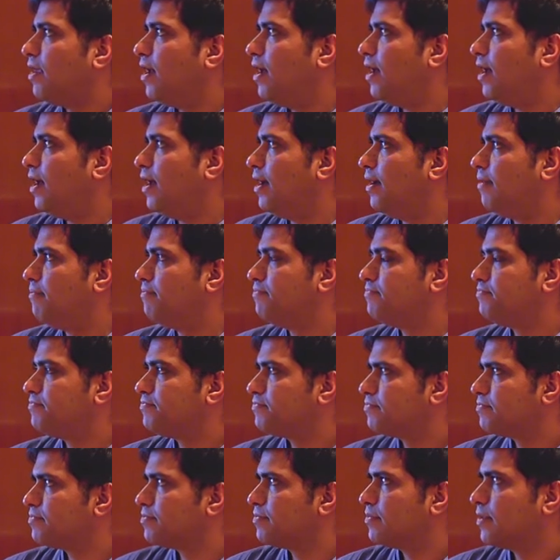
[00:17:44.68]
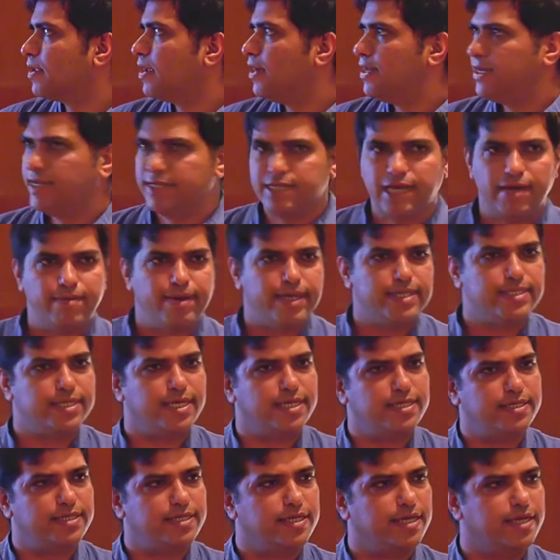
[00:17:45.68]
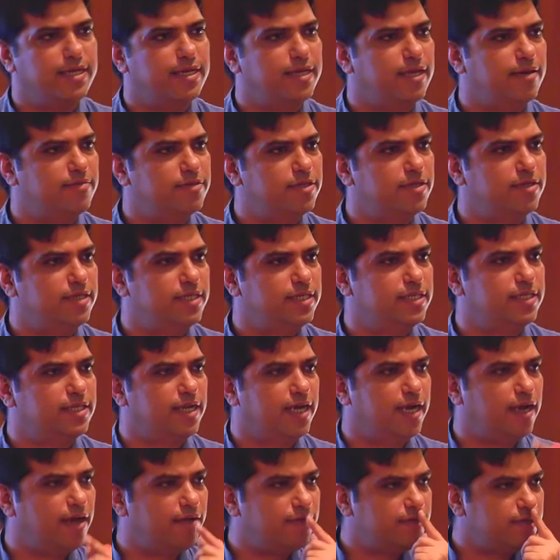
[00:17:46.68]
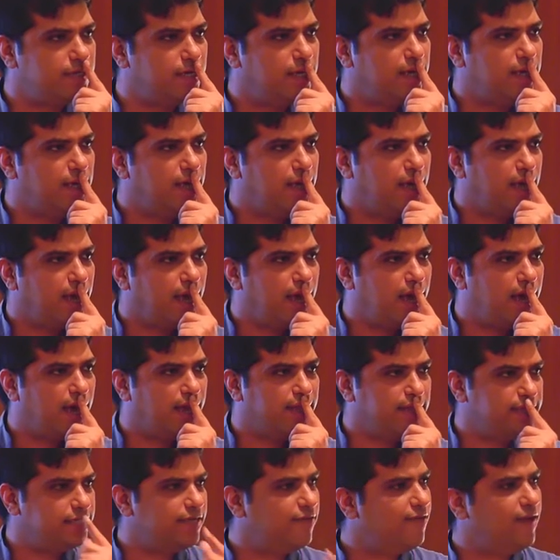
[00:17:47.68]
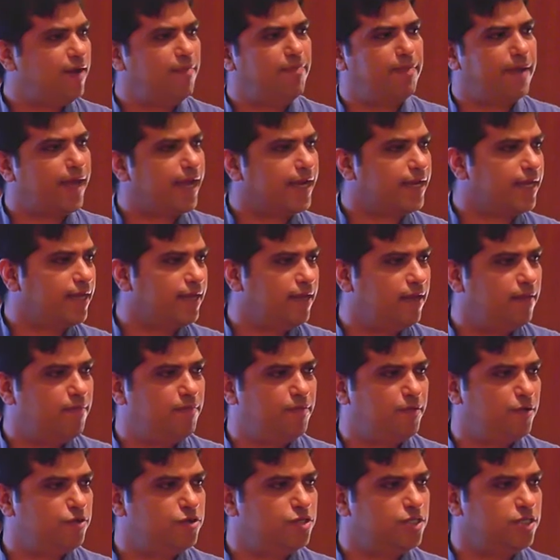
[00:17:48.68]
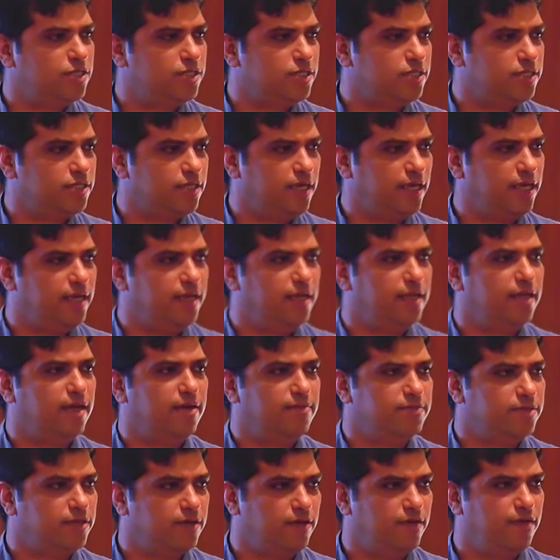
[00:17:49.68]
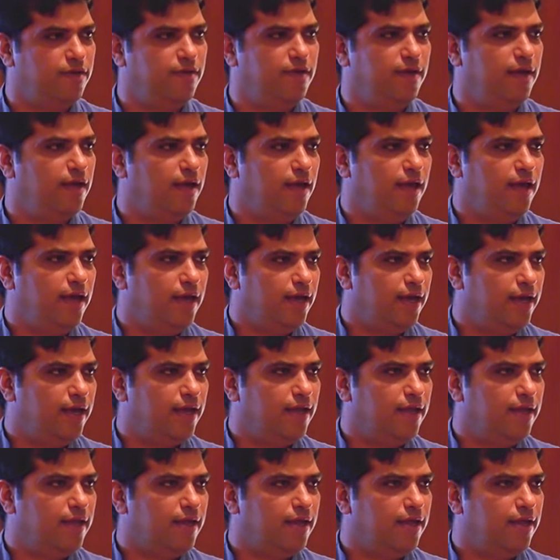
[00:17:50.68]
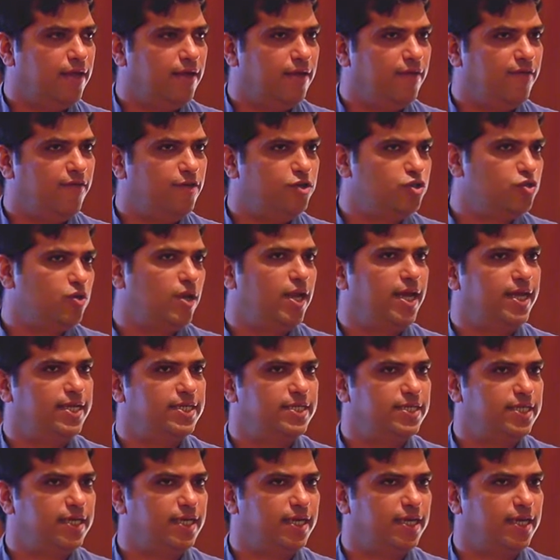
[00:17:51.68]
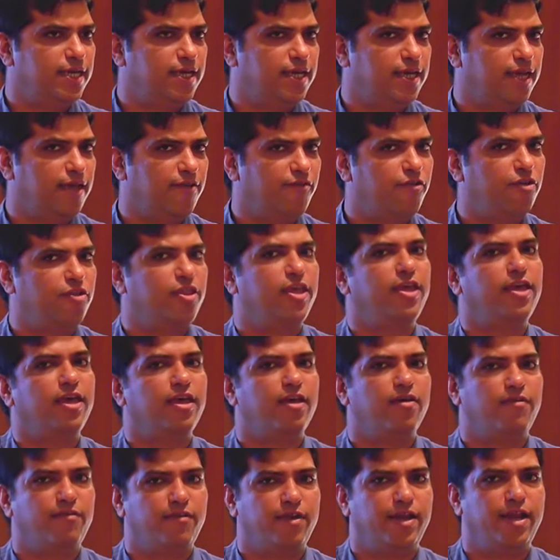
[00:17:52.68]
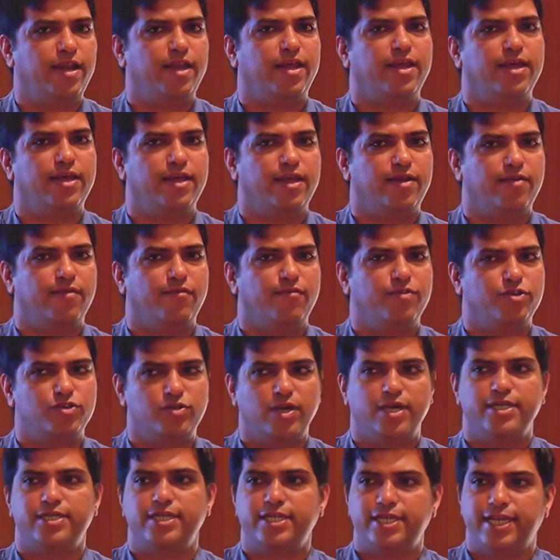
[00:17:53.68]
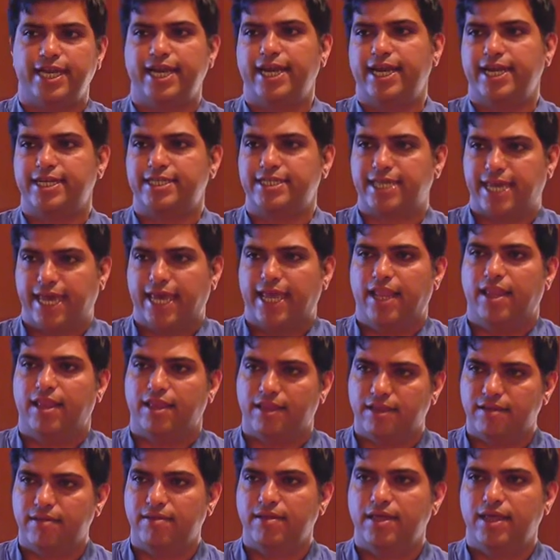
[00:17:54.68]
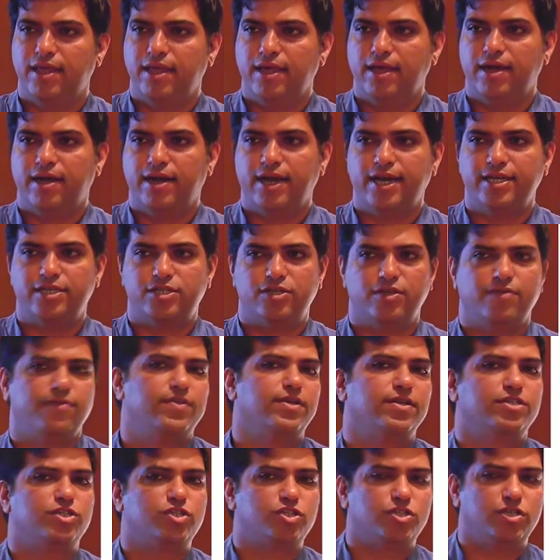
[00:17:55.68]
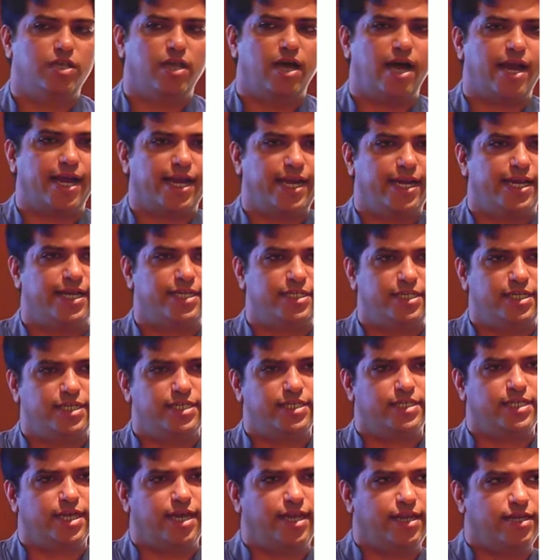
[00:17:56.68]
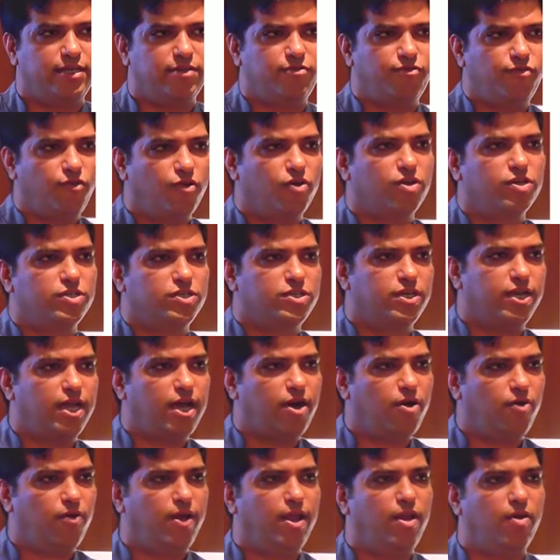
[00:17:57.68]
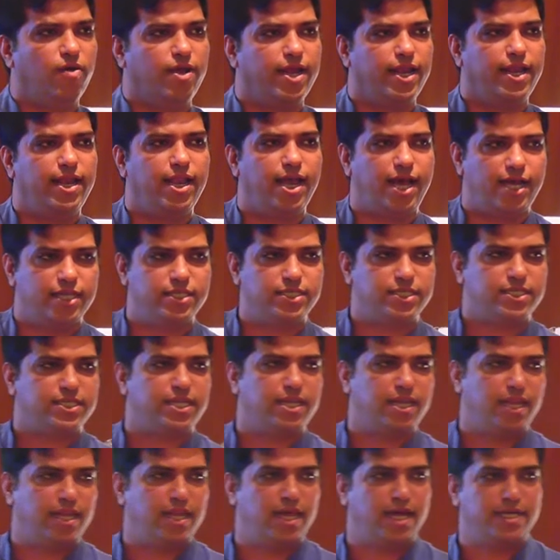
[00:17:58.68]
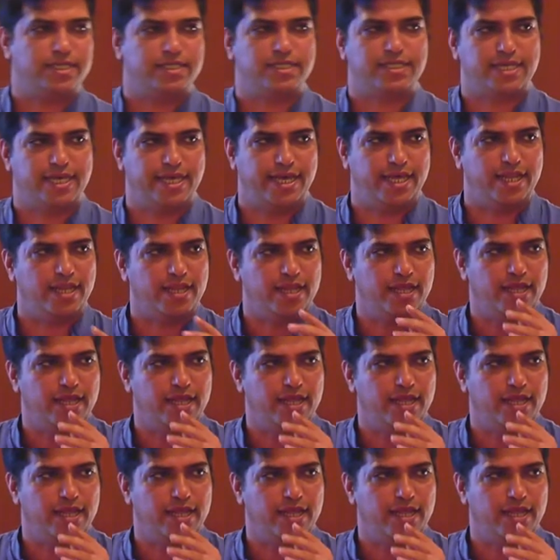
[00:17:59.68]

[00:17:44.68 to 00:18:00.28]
right? Um, does that make sense in terms of these trade-offs? Uh, these are very practical approaches in terms of visualizing, if you're thinking of really visualizing data at scale, right? So the architecture design is focused on how do I look at larger, larger scale,